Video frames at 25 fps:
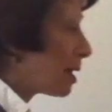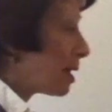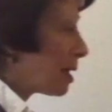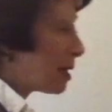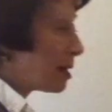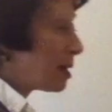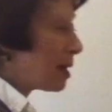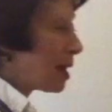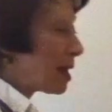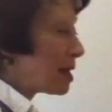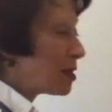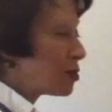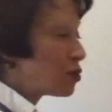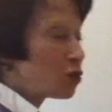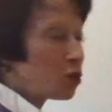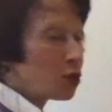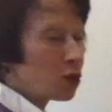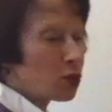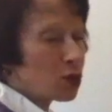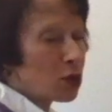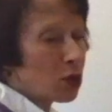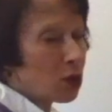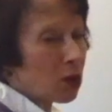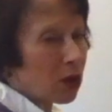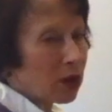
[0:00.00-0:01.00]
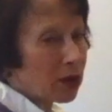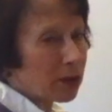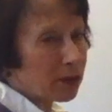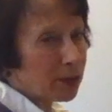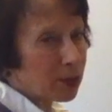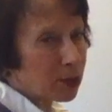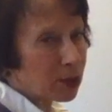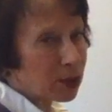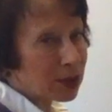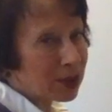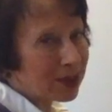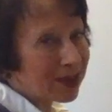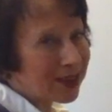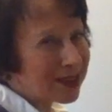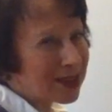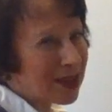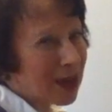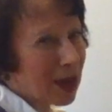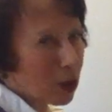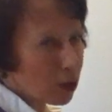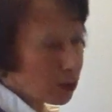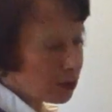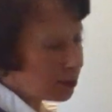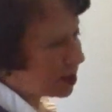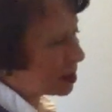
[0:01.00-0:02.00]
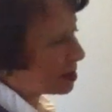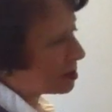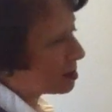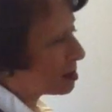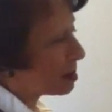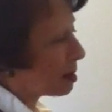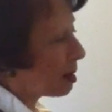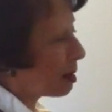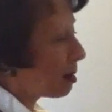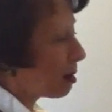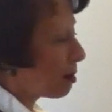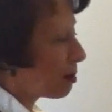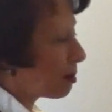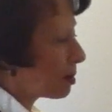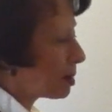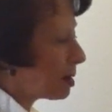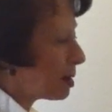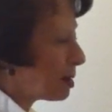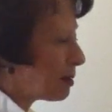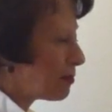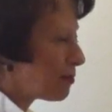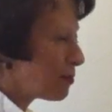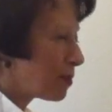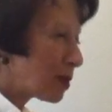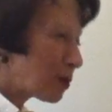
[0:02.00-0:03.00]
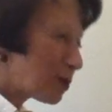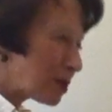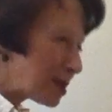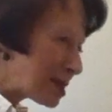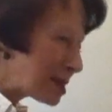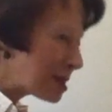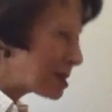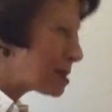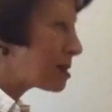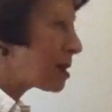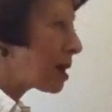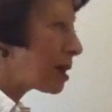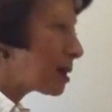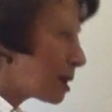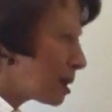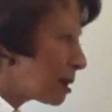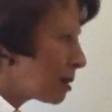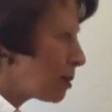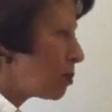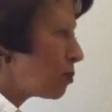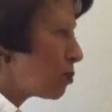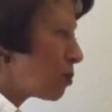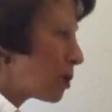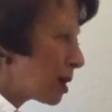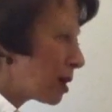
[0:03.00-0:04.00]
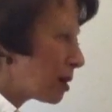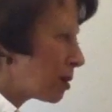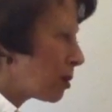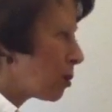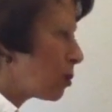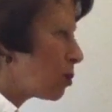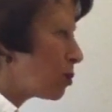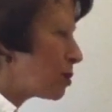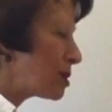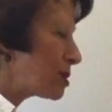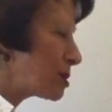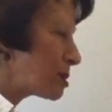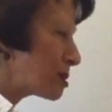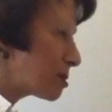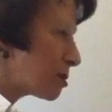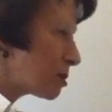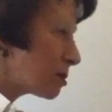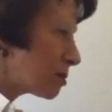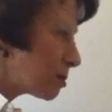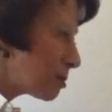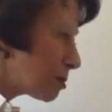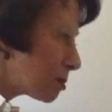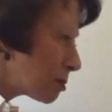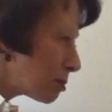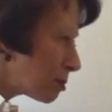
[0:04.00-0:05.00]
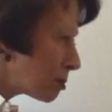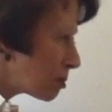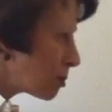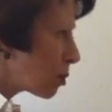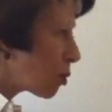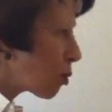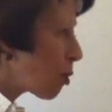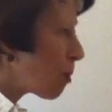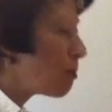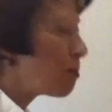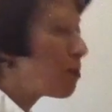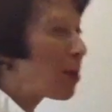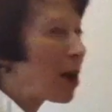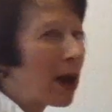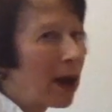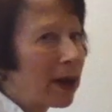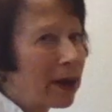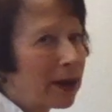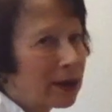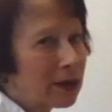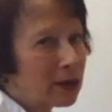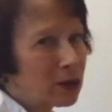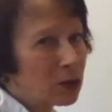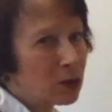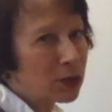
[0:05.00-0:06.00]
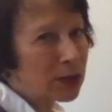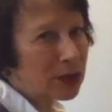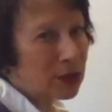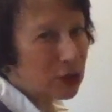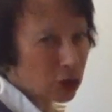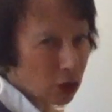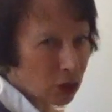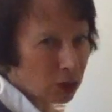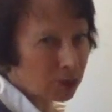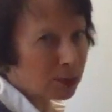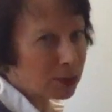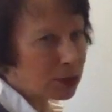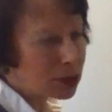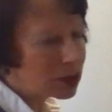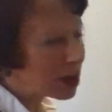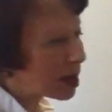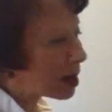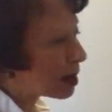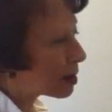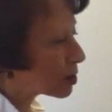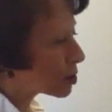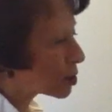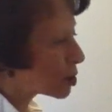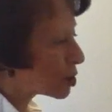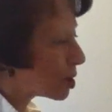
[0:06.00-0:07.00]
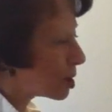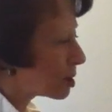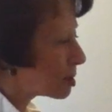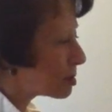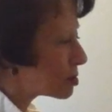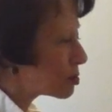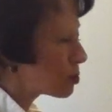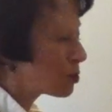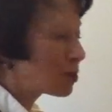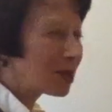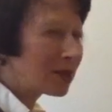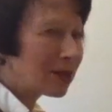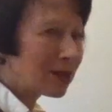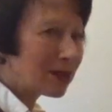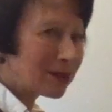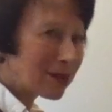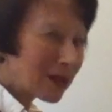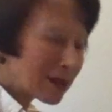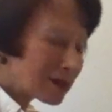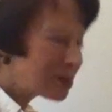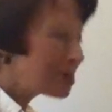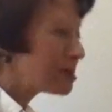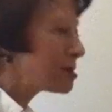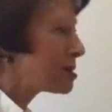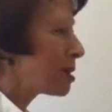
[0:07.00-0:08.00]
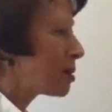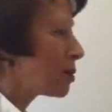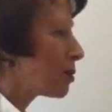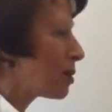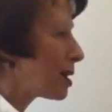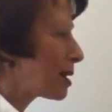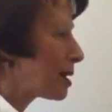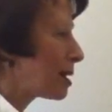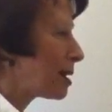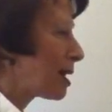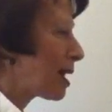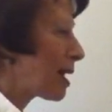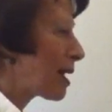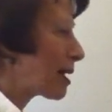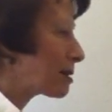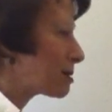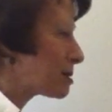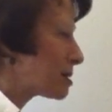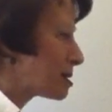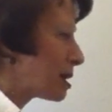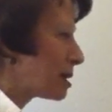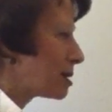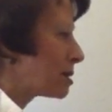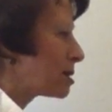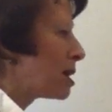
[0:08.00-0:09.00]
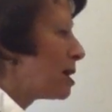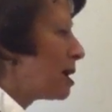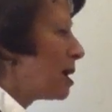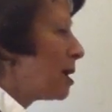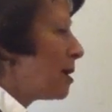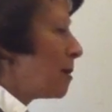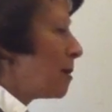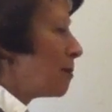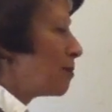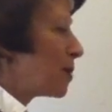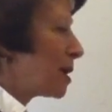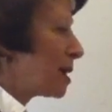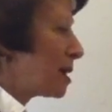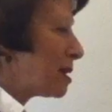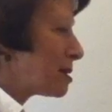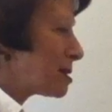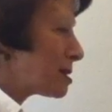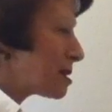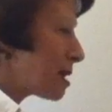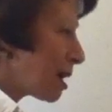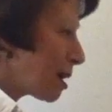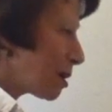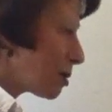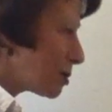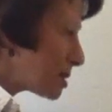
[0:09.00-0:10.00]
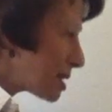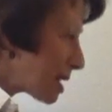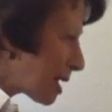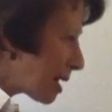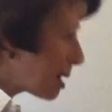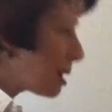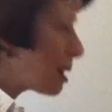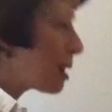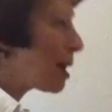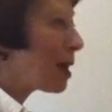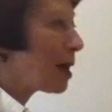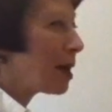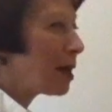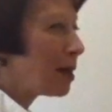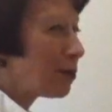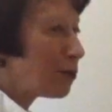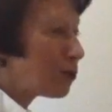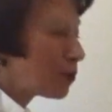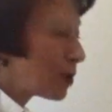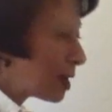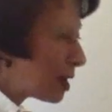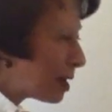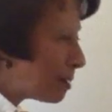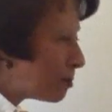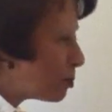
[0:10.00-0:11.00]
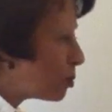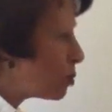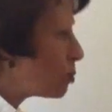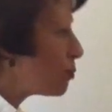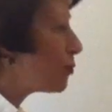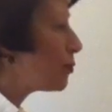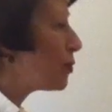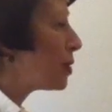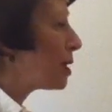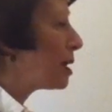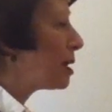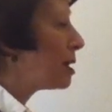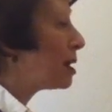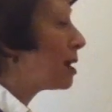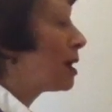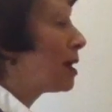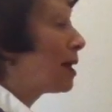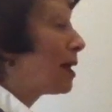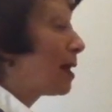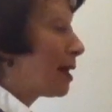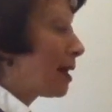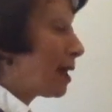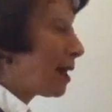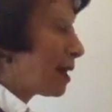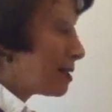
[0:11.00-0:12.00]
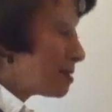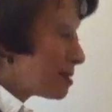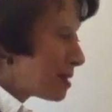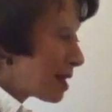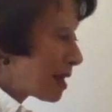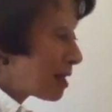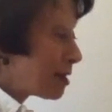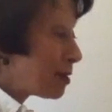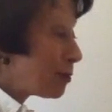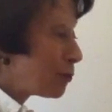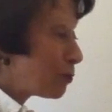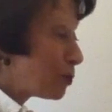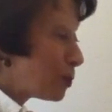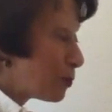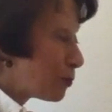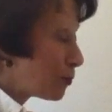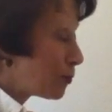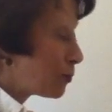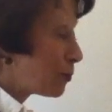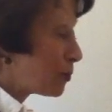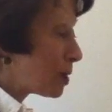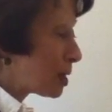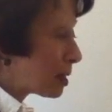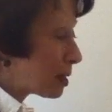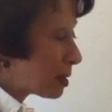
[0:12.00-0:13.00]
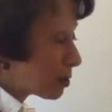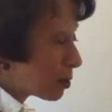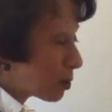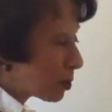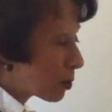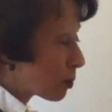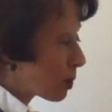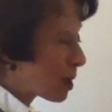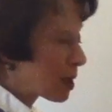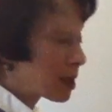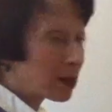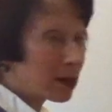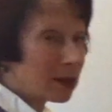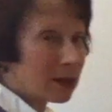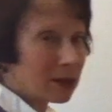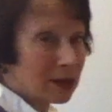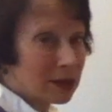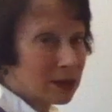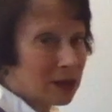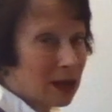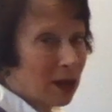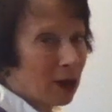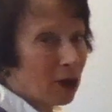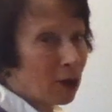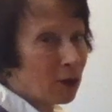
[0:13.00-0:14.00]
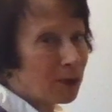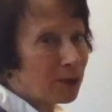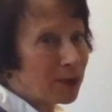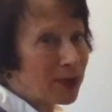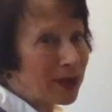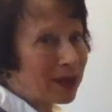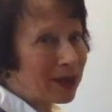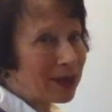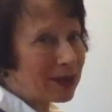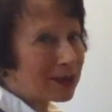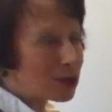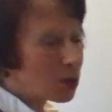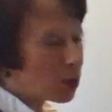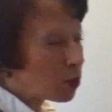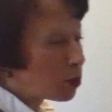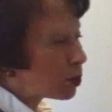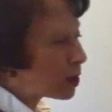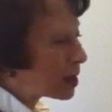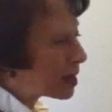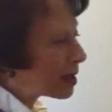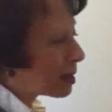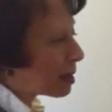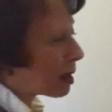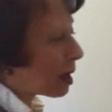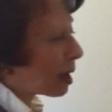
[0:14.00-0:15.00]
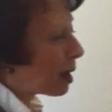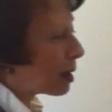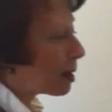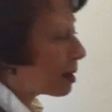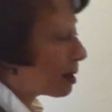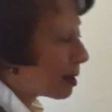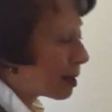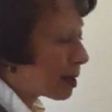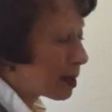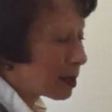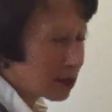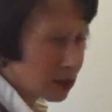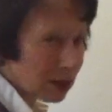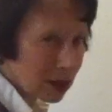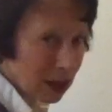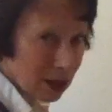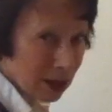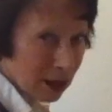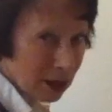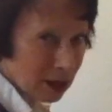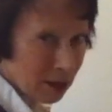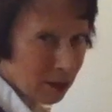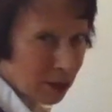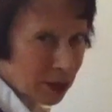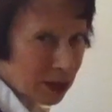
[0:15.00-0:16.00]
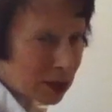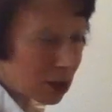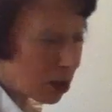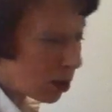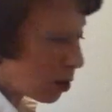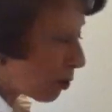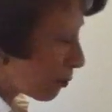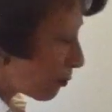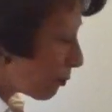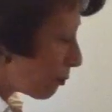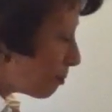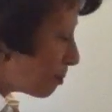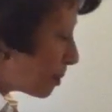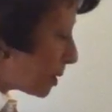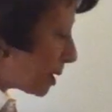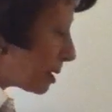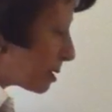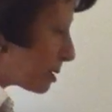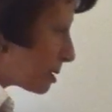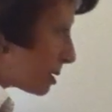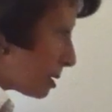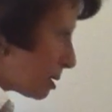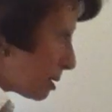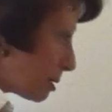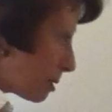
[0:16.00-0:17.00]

And as you know how important the downbeats are, in a very subtle way, always combined with tone production so that it doesn't sound like an accent, but it sounds alive and moving. And then if we feel correctly the downbeat, we can highlight a little bit the offbeat.